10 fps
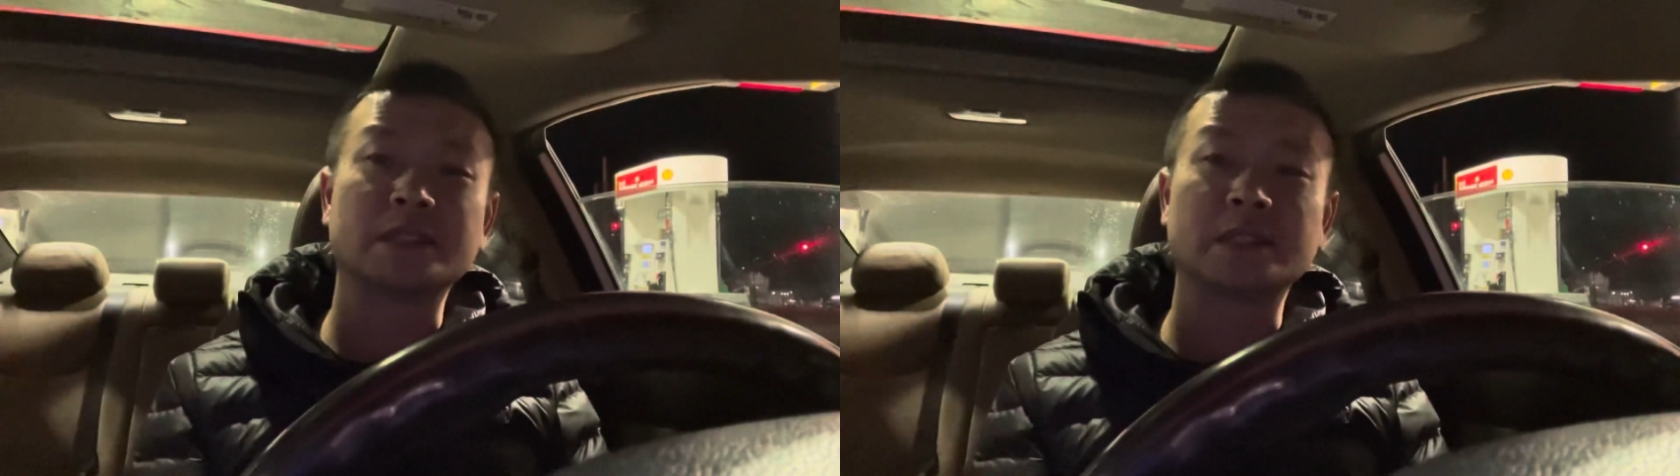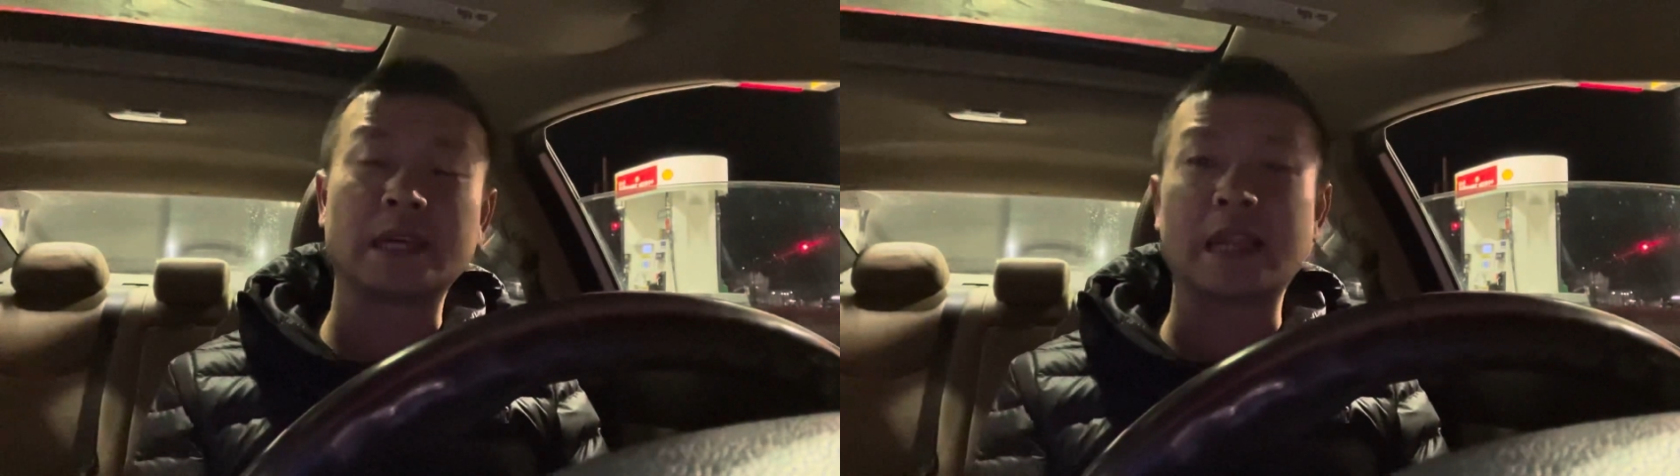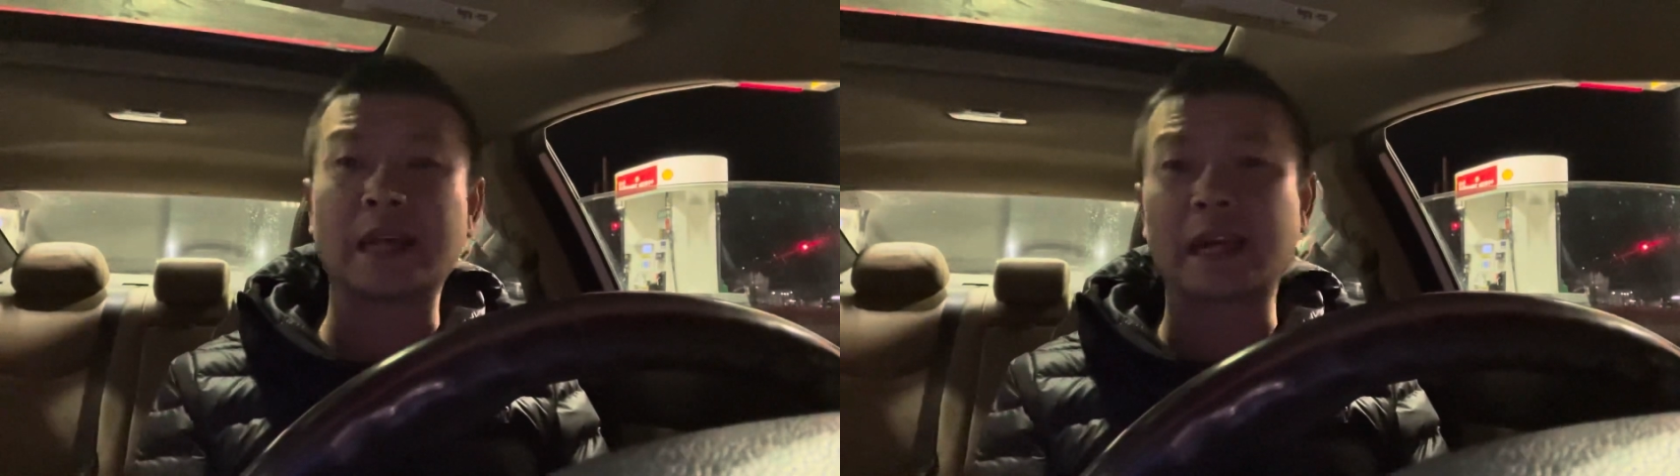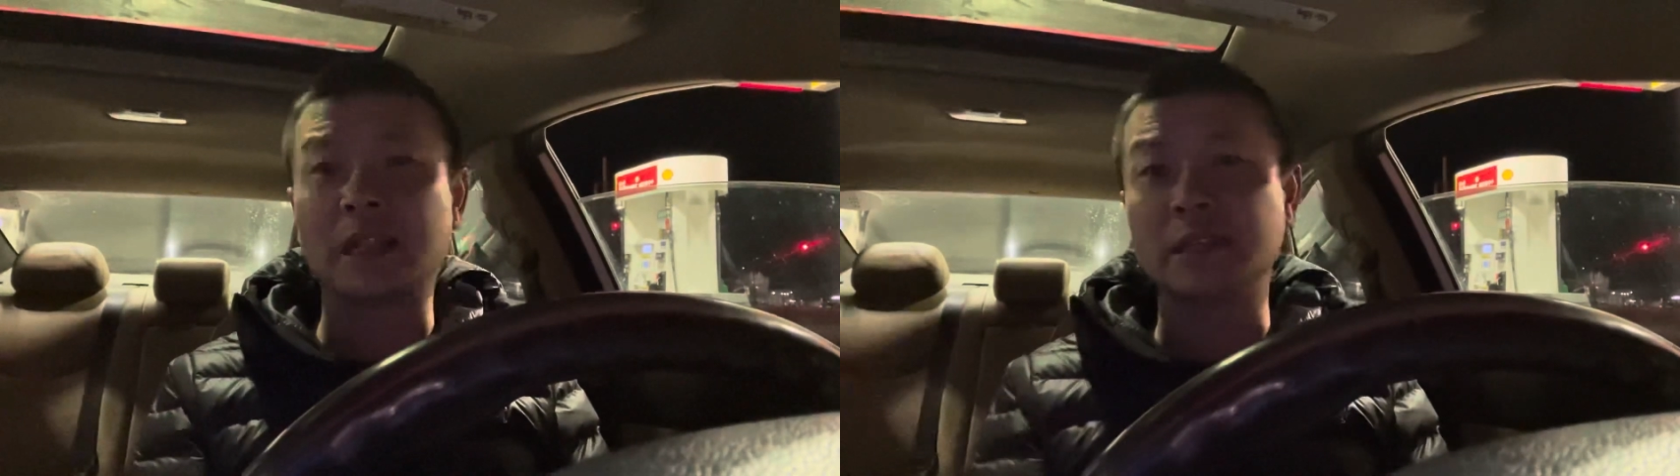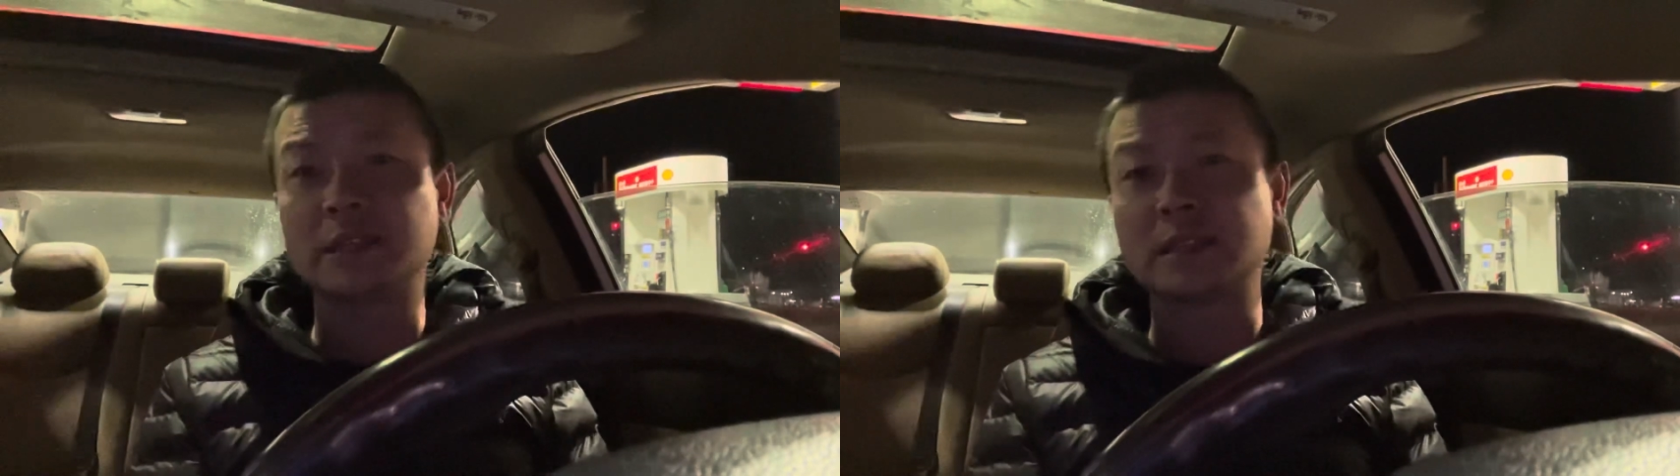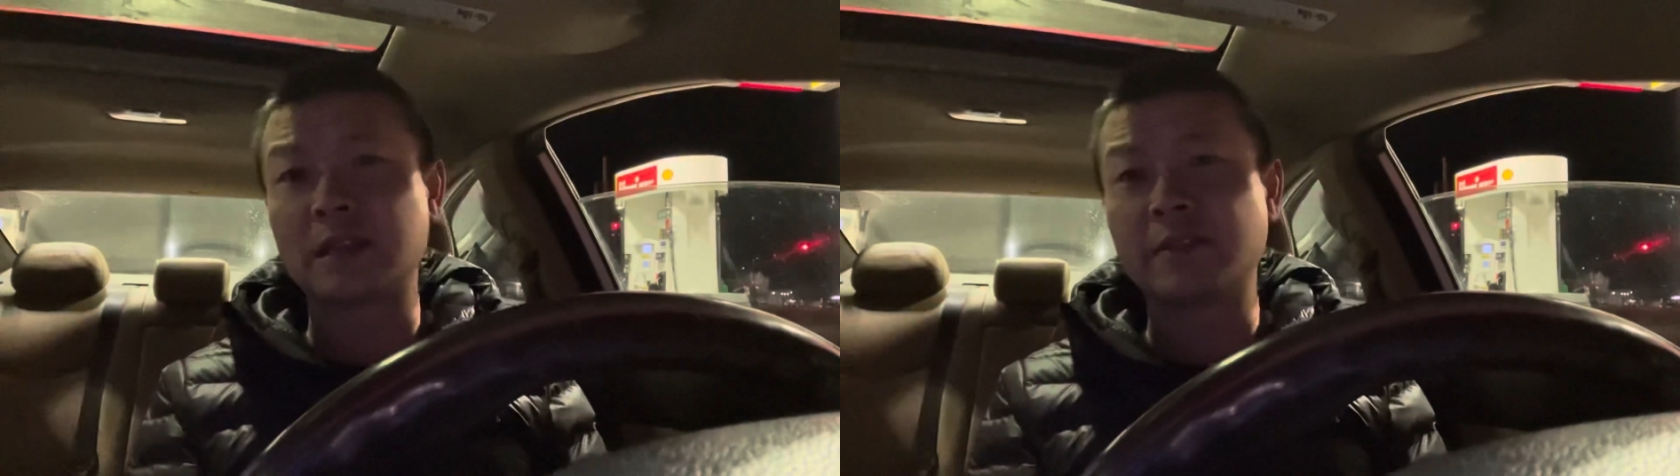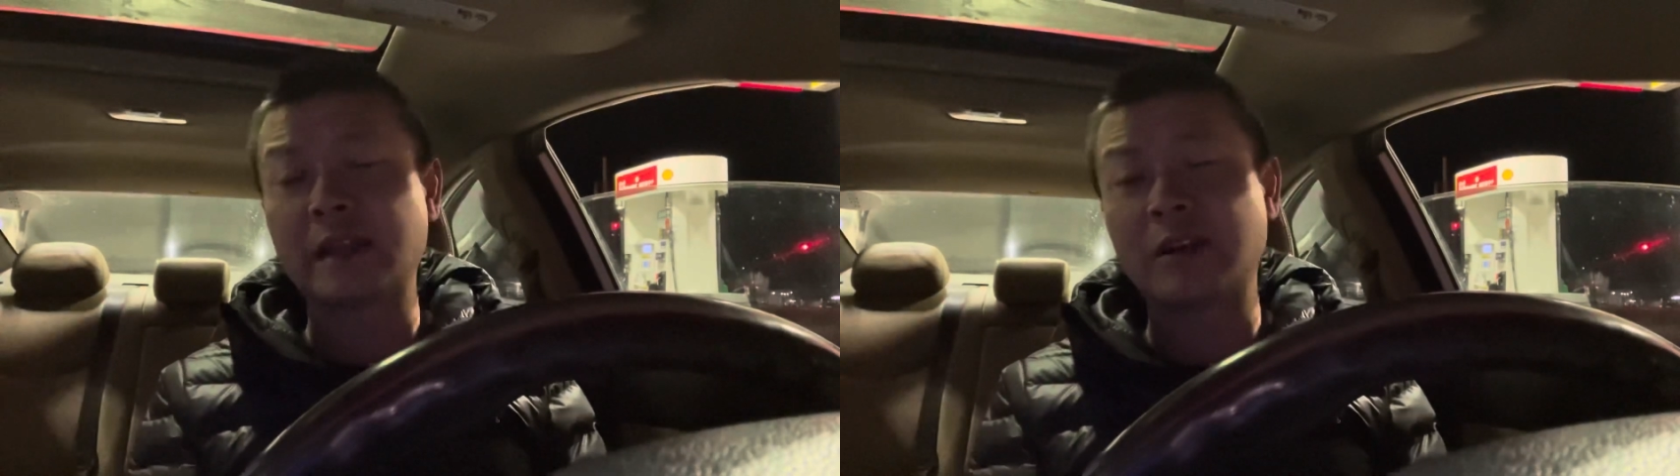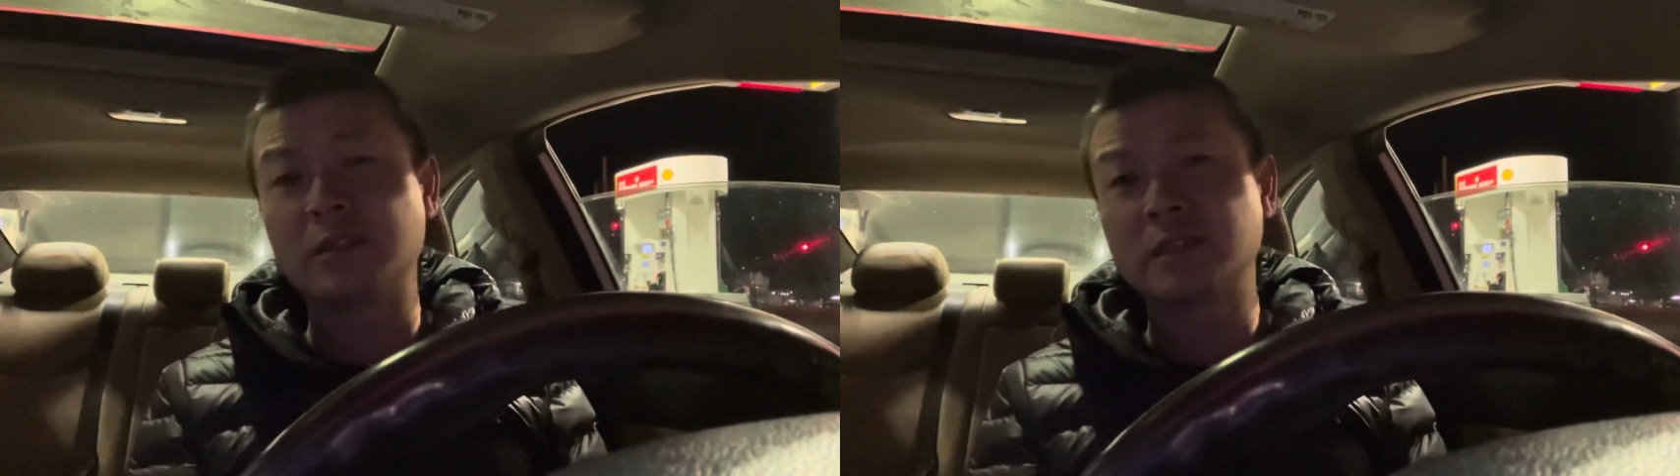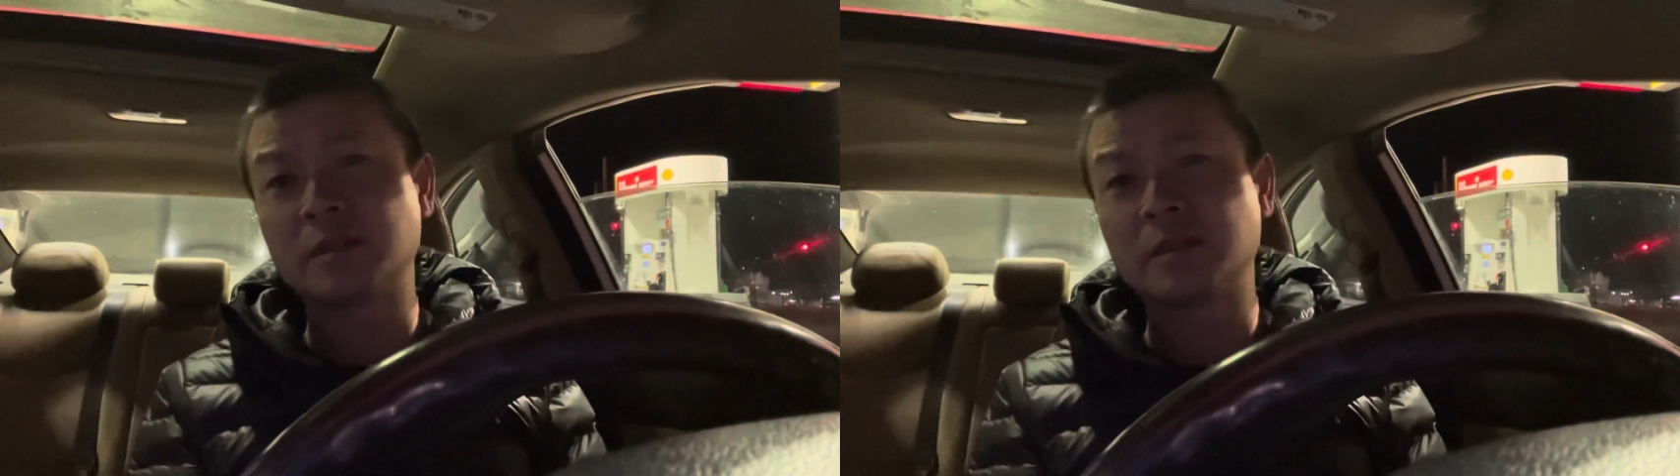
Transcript: to get like at least seven hours